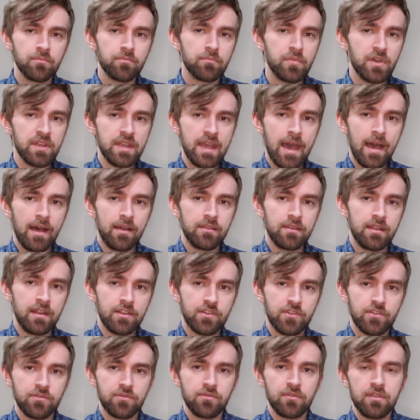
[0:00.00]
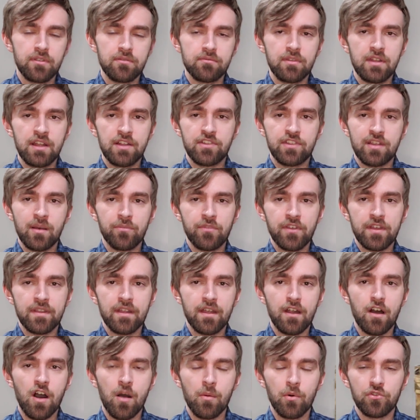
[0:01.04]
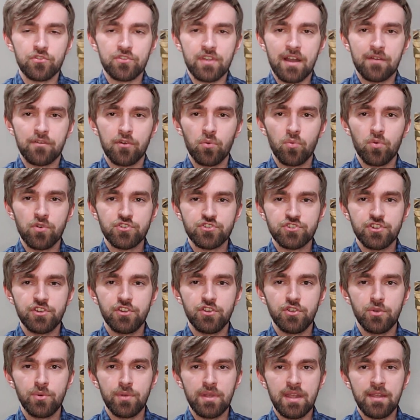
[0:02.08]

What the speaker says: But yeah, it's something that almost everyone should do.